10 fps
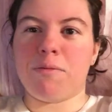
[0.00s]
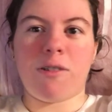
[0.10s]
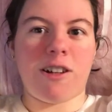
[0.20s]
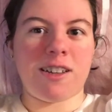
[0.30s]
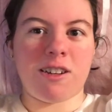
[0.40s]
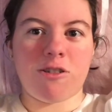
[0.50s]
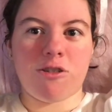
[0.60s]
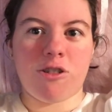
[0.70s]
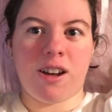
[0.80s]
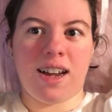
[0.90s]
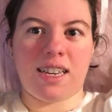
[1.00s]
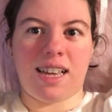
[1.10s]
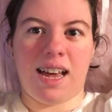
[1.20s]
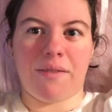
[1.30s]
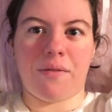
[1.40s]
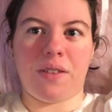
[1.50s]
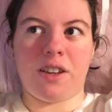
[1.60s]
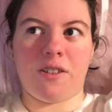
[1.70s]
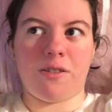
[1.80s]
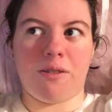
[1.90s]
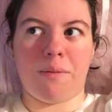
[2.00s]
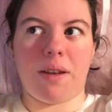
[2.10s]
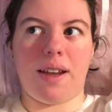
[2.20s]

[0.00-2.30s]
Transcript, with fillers: I'm trying to try to have a video go up